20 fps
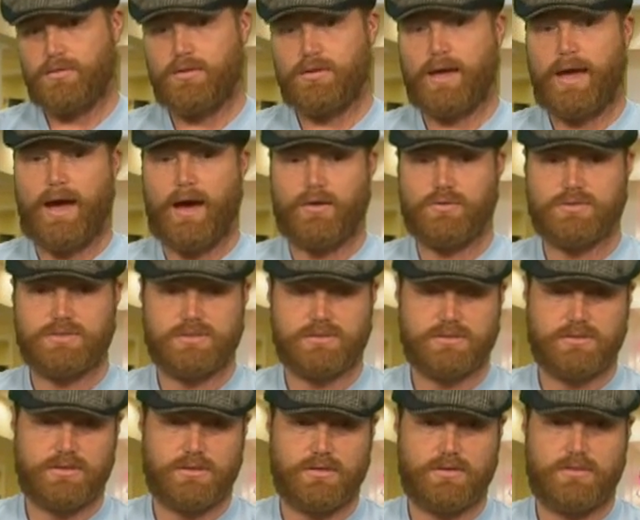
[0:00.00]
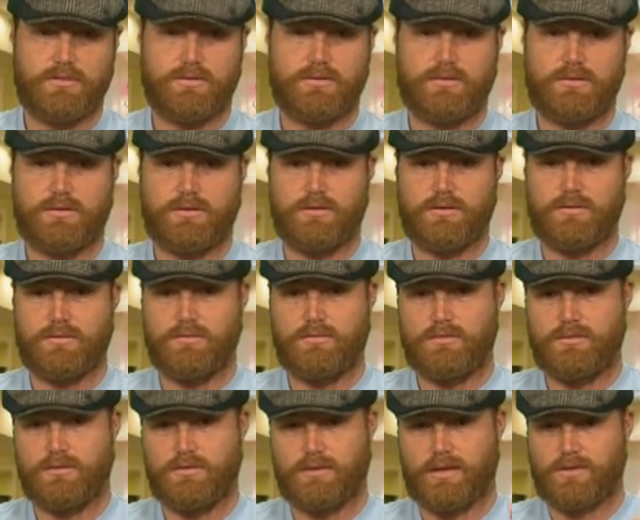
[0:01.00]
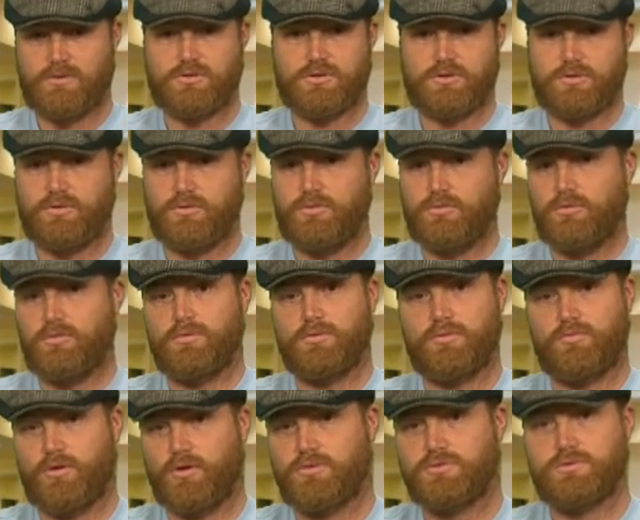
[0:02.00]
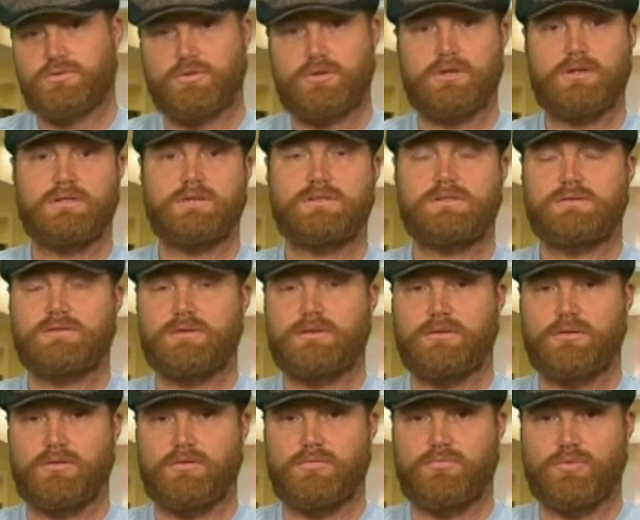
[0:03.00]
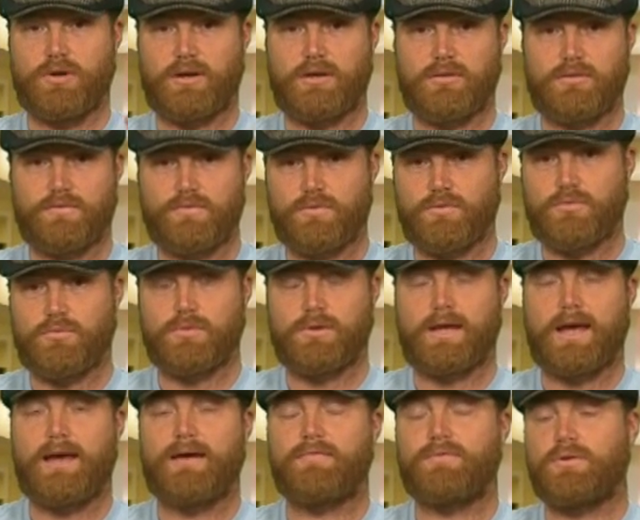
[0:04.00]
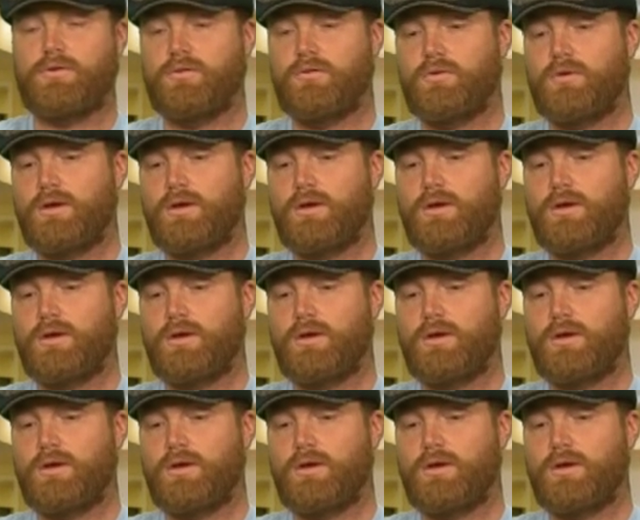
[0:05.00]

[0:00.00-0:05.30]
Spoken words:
house, the electrical, groceries, regular fuel, what have you.